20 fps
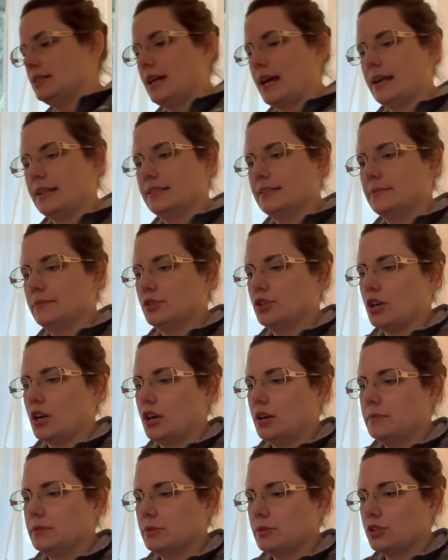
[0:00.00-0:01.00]
to add some
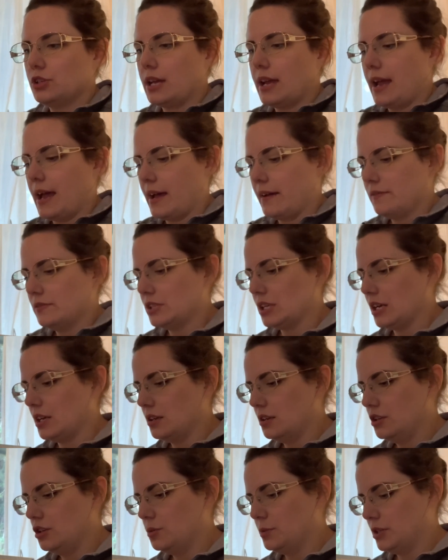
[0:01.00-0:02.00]
charms, which I have
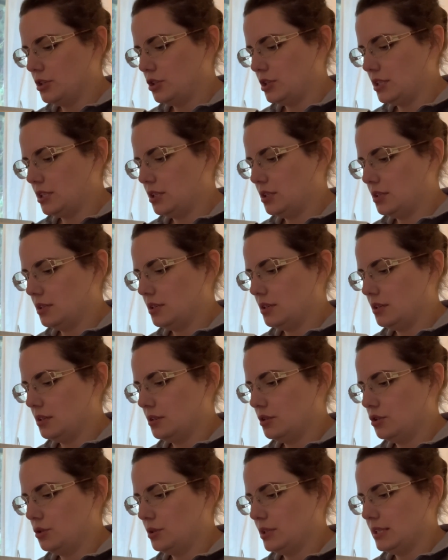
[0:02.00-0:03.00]
done, you would just
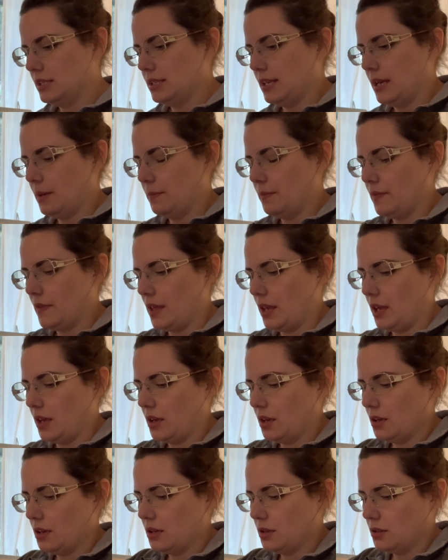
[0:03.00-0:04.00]
do the same thing,
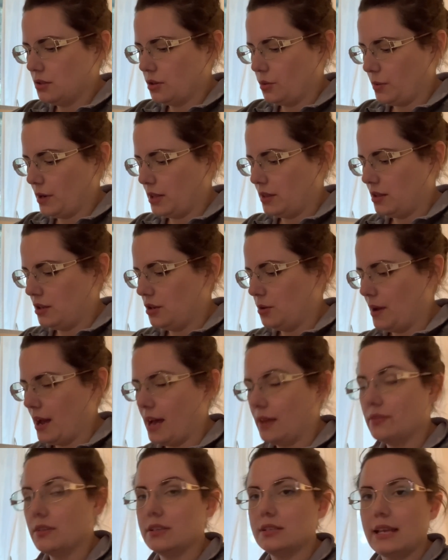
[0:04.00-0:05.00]
the way that you
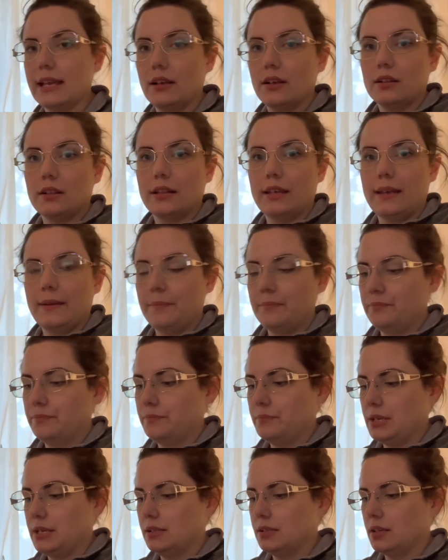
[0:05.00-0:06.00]
add the dangly
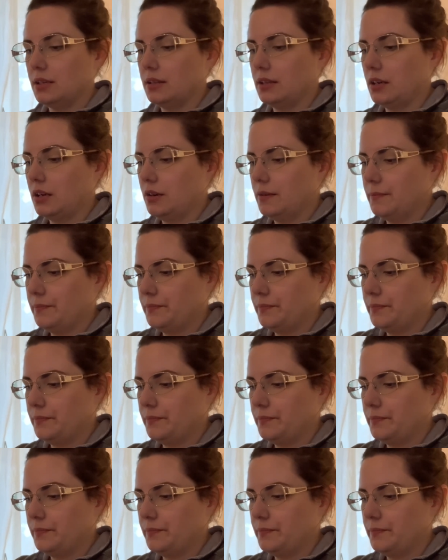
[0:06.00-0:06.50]
beads on there.